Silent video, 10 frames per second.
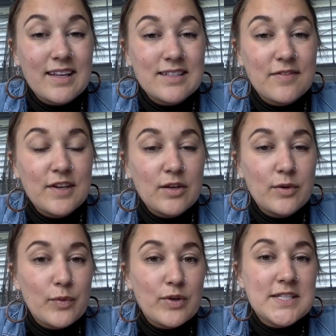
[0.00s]
defeat you
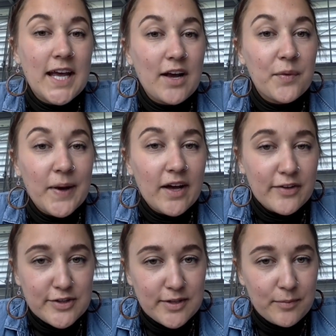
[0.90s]
in war and take away all
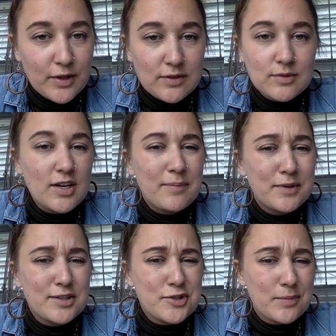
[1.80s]
your submarines, which
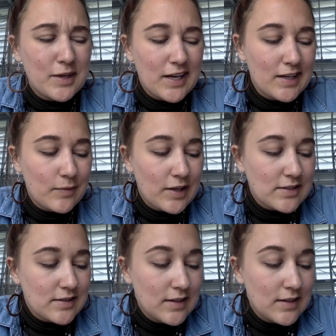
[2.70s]
happened to Germany anyways.